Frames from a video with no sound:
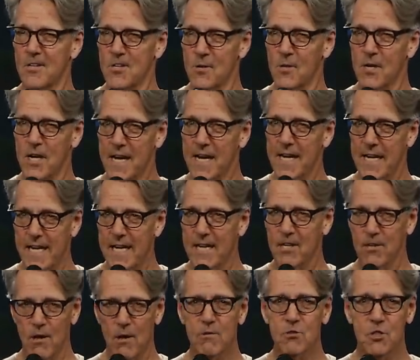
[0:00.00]
to get,
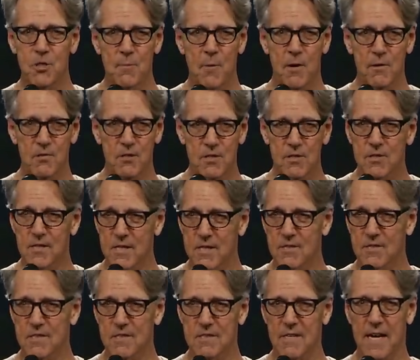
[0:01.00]
get close to Moses
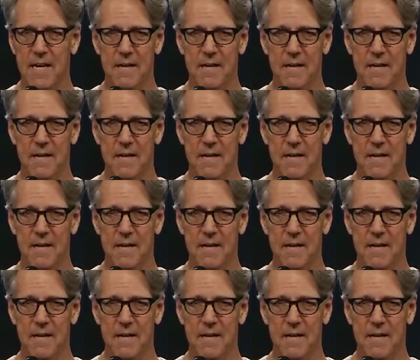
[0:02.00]
because it's